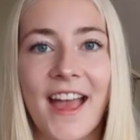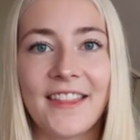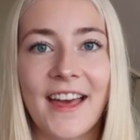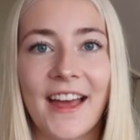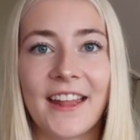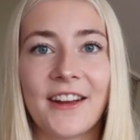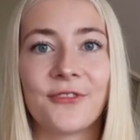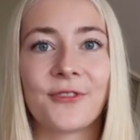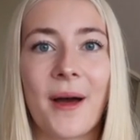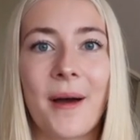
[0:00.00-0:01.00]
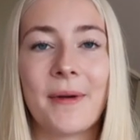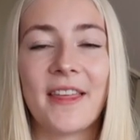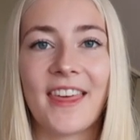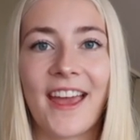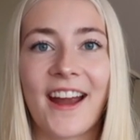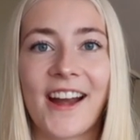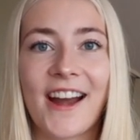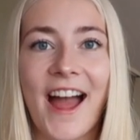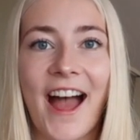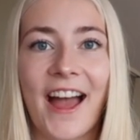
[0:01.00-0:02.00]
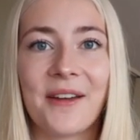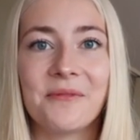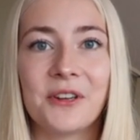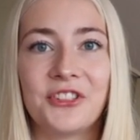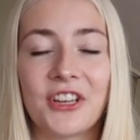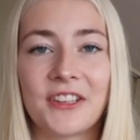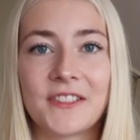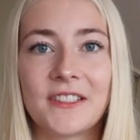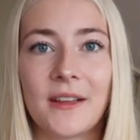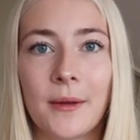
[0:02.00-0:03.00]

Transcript: And then from there, I would just